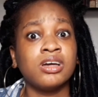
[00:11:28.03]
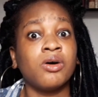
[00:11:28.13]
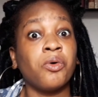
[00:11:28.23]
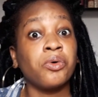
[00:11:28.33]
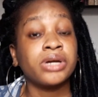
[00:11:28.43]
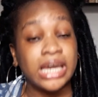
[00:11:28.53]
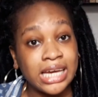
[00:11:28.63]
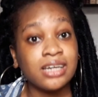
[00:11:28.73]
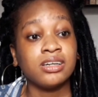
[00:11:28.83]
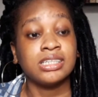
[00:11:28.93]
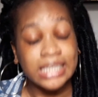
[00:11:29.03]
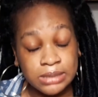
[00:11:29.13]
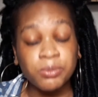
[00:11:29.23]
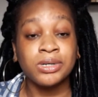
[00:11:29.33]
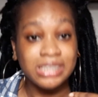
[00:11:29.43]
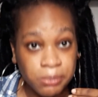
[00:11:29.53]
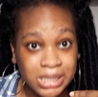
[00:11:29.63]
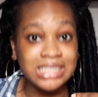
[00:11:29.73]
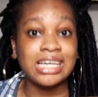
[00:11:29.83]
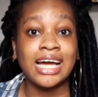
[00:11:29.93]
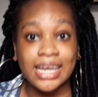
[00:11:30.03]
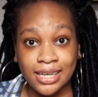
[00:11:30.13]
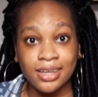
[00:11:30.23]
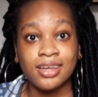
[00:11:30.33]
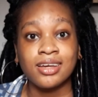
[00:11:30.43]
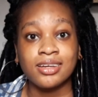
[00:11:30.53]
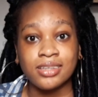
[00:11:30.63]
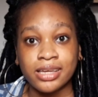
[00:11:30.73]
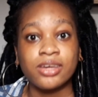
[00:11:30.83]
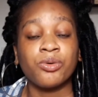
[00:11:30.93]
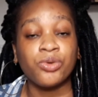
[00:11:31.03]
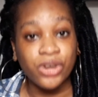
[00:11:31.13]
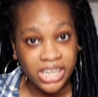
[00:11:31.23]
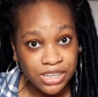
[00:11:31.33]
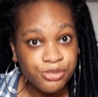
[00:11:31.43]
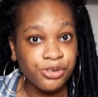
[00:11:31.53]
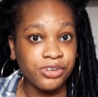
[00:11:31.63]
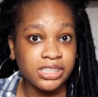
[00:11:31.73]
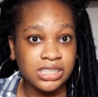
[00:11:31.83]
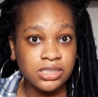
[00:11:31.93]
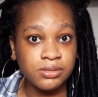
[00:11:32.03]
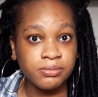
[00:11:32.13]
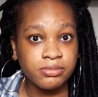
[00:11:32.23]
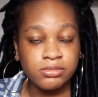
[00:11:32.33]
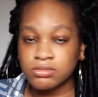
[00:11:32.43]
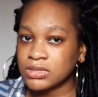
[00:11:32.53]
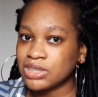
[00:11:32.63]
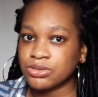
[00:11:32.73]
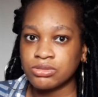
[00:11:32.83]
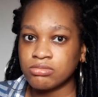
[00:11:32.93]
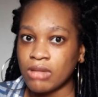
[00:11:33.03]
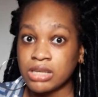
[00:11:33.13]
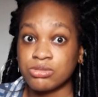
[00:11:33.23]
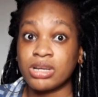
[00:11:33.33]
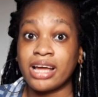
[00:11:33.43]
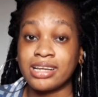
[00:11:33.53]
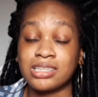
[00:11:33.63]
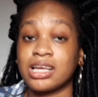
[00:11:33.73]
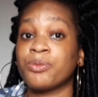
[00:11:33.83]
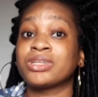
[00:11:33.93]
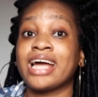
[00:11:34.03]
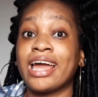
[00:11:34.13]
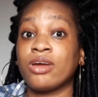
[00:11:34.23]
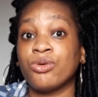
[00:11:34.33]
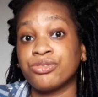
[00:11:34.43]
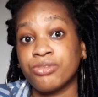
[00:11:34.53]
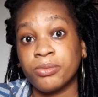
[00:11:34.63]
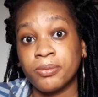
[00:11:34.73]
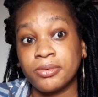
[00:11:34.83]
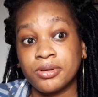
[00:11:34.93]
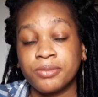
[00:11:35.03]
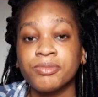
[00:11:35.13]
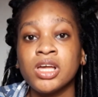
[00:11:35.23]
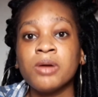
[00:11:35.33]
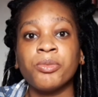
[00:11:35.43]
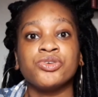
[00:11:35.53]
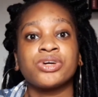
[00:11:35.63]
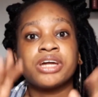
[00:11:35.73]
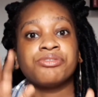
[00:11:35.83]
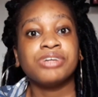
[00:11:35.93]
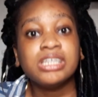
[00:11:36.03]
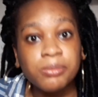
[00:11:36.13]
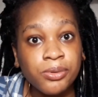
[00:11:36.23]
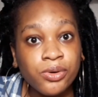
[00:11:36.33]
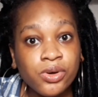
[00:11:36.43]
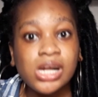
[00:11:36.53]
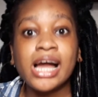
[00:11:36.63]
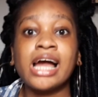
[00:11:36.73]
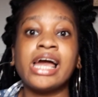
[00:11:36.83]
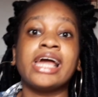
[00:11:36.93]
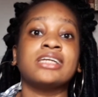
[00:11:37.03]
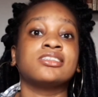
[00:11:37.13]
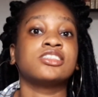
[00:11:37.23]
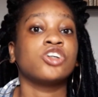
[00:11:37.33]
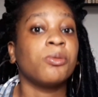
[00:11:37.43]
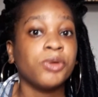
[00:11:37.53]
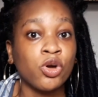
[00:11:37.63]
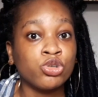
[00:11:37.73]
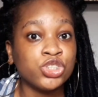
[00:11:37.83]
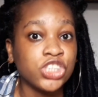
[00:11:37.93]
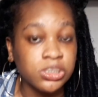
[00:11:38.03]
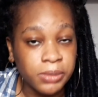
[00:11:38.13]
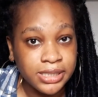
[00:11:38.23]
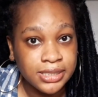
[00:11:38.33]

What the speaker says: okay, there's more that meets the eye. Like you are in for it. That's what I got from the book. But you can read the book and tell me your own judgment.